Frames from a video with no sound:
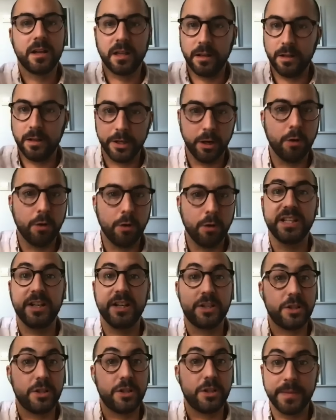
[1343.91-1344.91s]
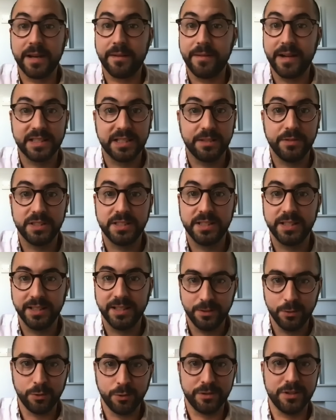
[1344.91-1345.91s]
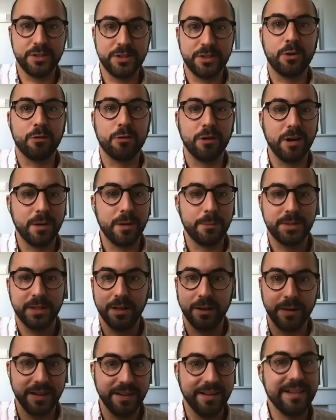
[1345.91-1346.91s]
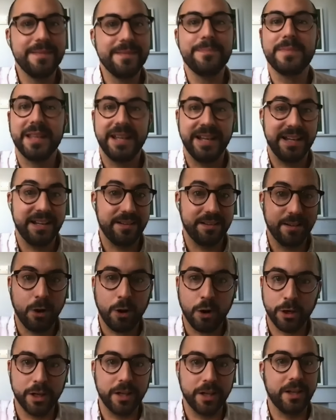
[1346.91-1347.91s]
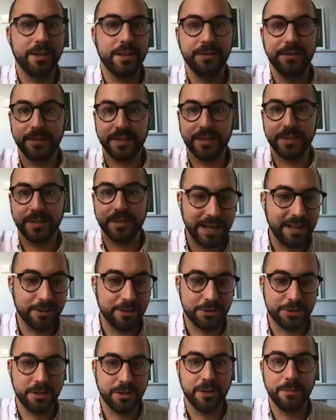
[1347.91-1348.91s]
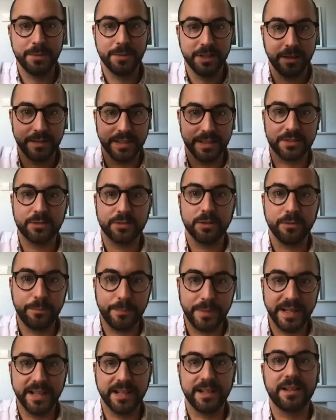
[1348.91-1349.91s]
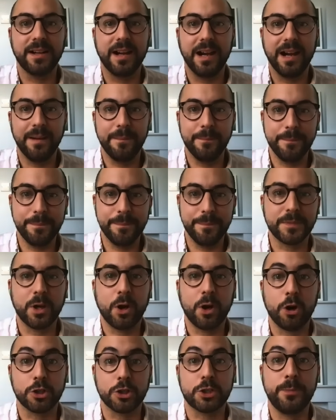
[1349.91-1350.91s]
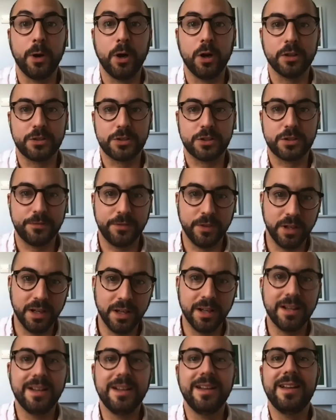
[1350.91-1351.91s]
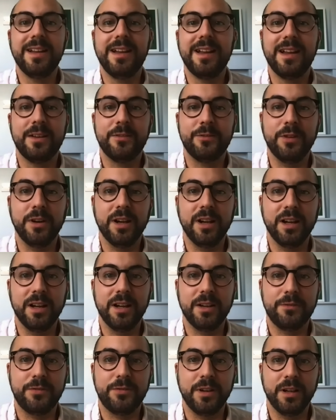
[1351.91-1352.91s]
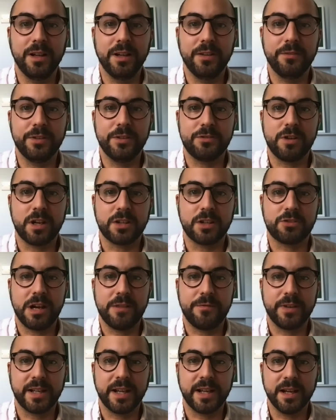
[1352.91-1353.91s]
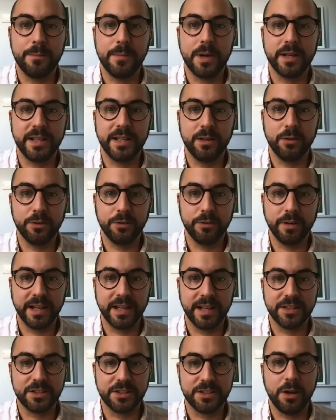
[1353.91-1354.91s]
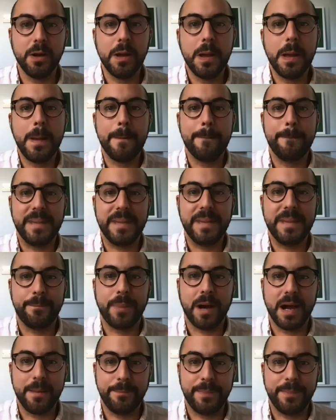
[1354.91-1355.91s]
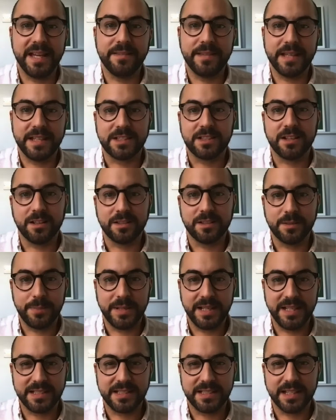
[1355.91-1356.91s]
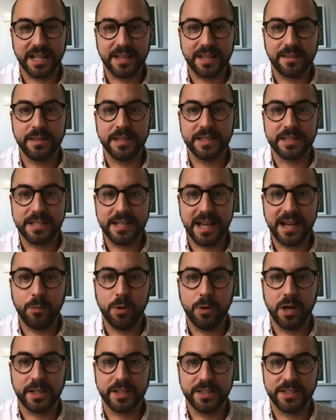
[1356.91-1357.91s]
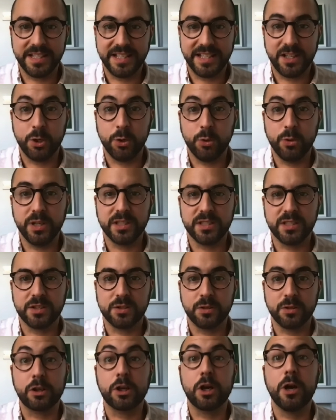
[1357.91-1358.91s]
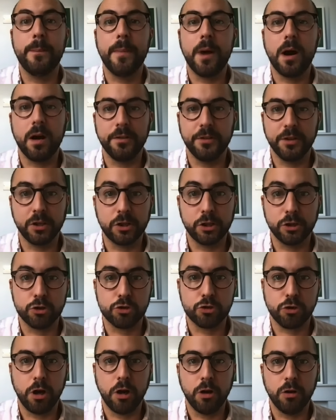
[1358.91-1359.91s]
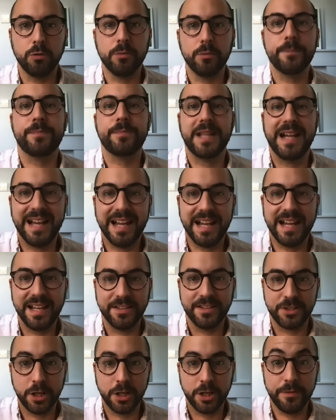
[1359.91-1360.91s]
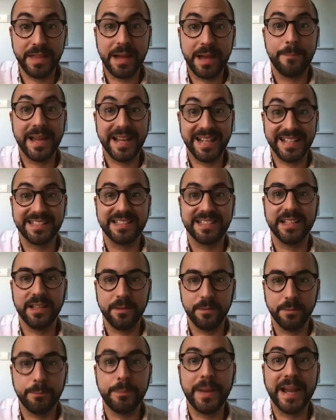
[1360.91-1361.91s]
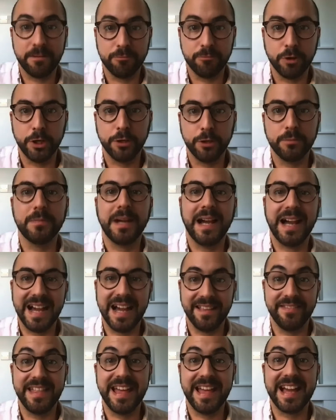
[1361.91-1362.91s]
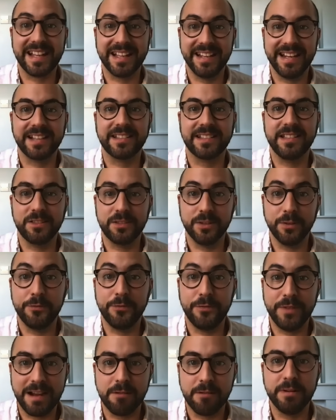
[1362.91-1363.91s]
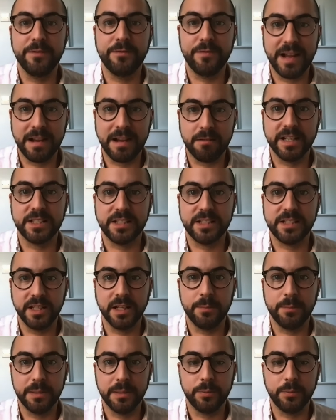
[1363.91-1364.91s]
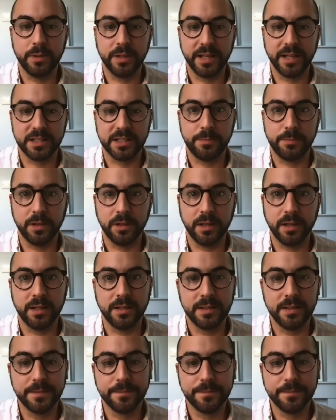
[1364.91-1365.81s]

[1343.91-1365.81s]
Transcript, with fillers: You know, obviously a huge amount of activity in Northern Europe. You know, in in Holland, in Belgium. You know, these sort of big um, hotspots for for for for drugs trafficking and money laundering. And so bit by bit they start to piece together this network and see who is the sort of command and control mm-hmm. and you know they're based in beirut and they're connected to very very senior people in hezbollah